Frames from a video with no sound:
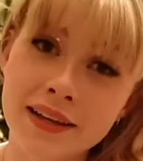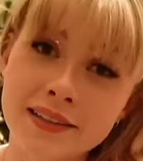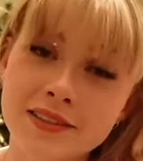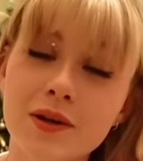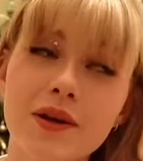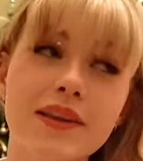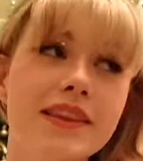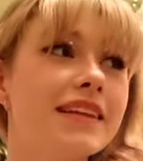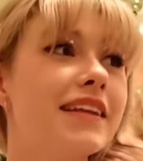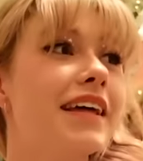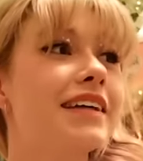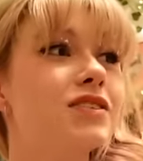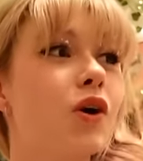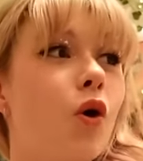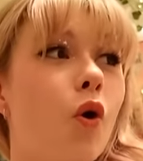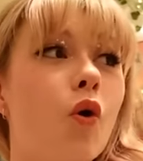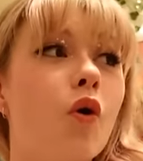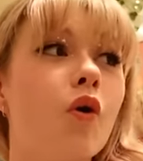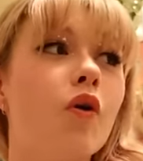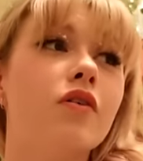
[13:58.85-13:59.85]
So I think that's
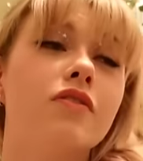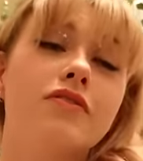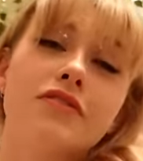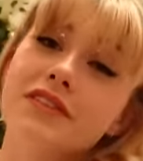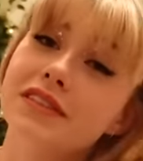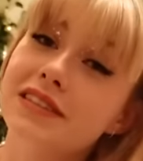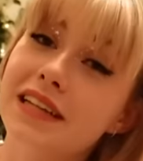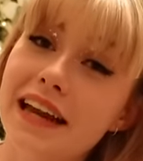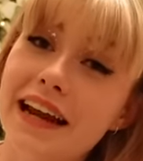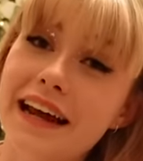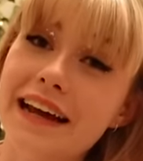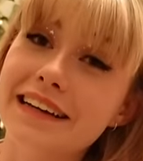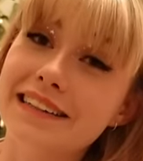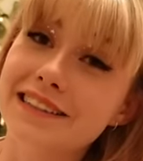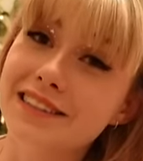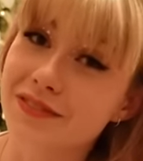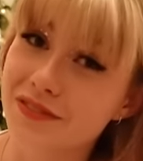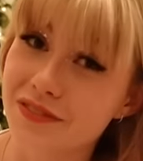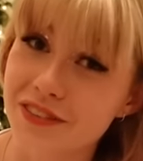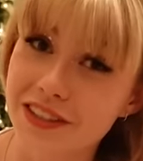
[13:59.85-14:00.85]
all for
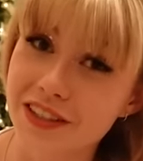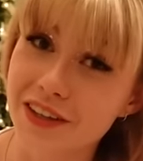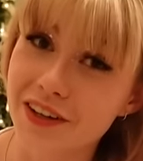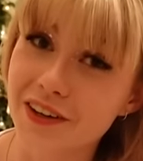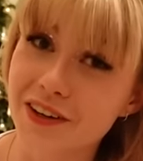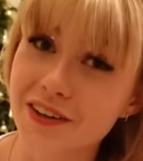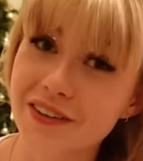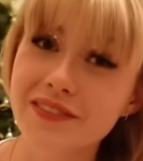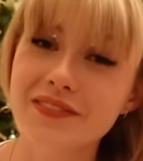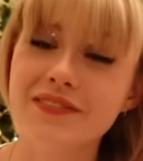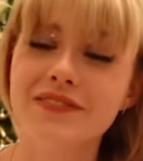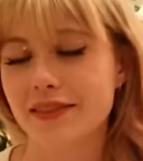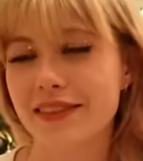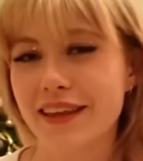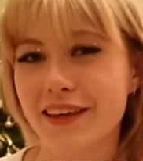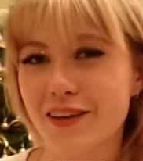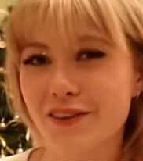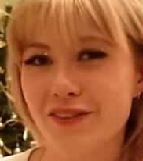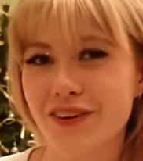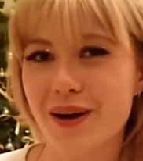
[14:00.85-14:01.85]
today's video.
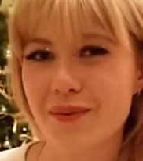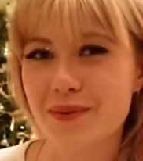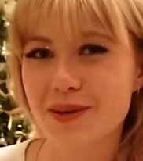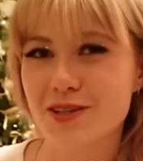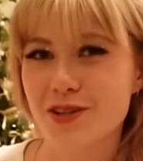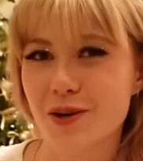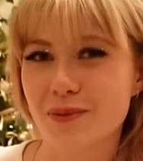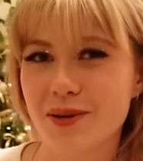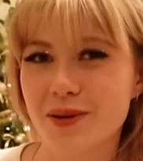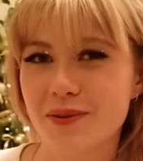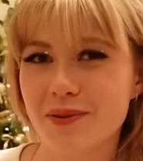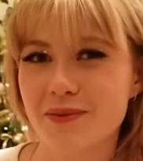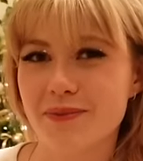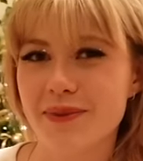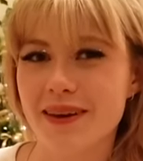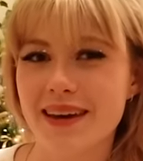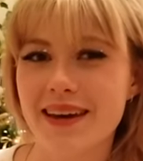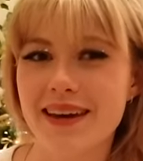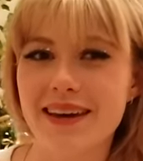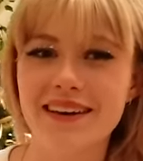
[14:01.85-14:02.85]
Thank you for coming shopping with
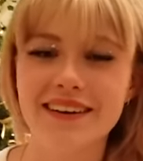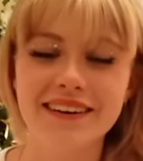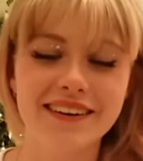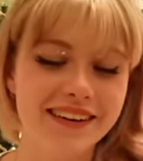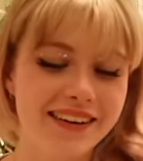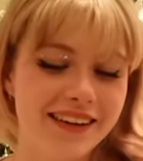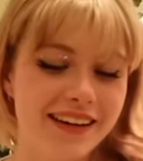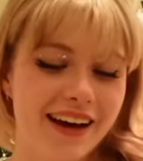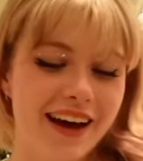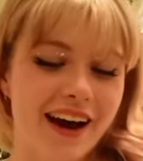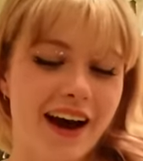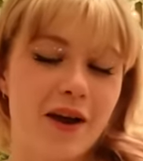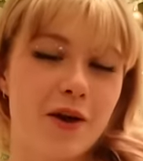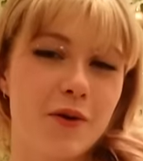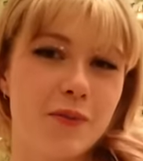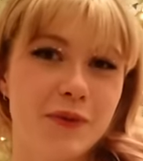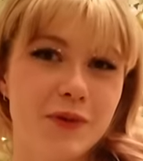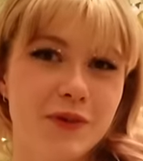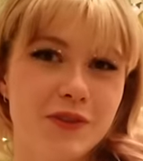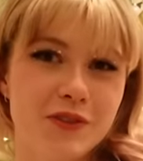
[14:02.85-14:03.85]
me. I
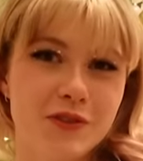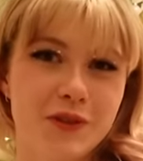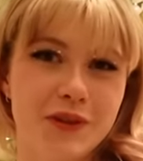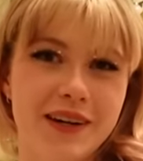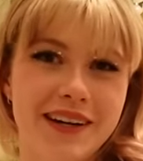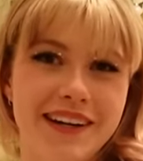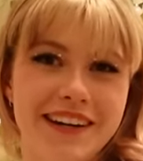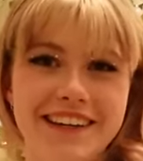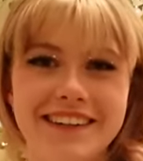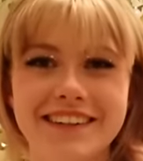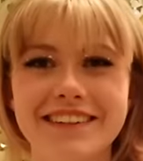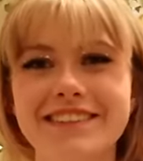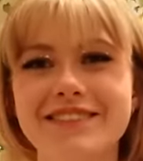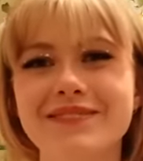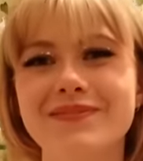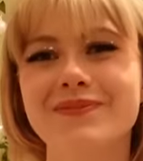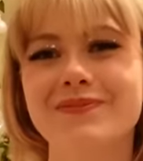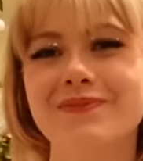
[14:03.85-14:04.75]
hope you enjoyed.